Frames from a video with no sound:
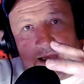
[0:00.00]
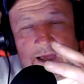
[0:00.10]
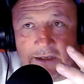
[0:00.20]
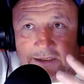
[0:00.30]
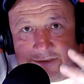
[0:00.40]

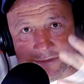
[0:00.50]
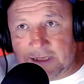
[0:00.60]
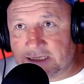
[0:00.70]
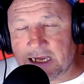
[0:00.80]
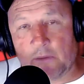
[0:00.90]
And it's,
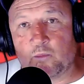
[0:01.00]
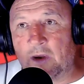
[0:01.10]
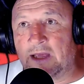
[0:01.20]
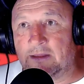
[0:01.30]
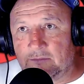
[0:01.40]
that's how
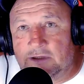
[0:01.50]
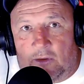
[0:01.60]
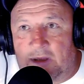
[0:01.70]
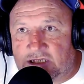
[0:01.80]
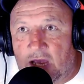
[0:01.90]
well, you
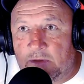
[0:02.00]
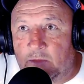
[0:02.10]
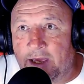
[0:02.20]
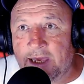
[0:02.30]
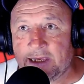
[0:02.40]
know, that's how yeah.
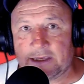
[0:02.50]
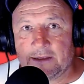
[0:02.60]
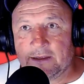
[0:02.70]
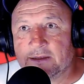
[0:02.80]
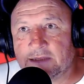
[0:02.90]
we
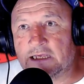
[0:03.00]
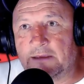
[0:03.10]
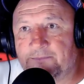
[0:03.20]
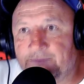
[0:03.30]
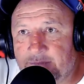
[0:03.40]
work. It's like,
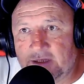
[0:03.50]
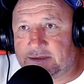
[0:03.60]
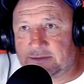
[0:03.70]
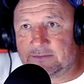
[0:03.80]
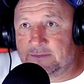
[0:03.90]
a,
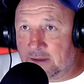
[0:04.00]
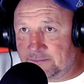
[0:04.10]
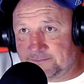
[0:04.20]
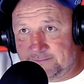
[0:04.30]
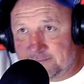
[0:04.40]
it's, yeah. yeah.